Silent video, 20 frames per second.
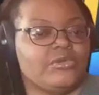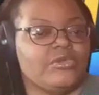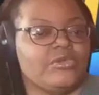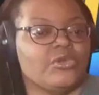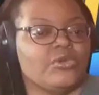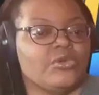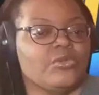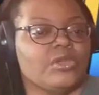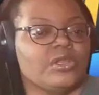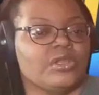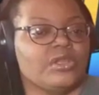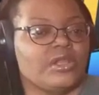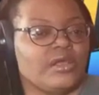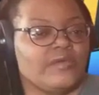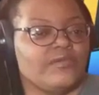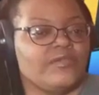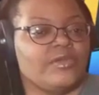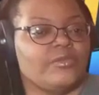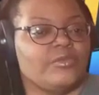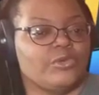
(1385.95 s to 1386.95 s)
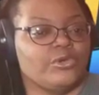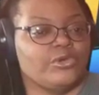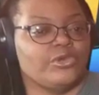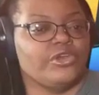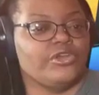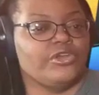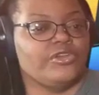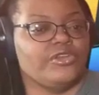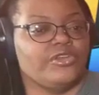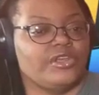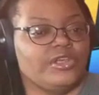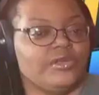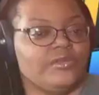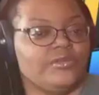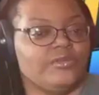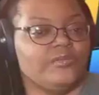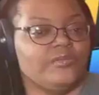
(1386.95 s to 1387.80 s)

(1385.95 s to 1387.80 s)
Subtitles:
you would love him on your team.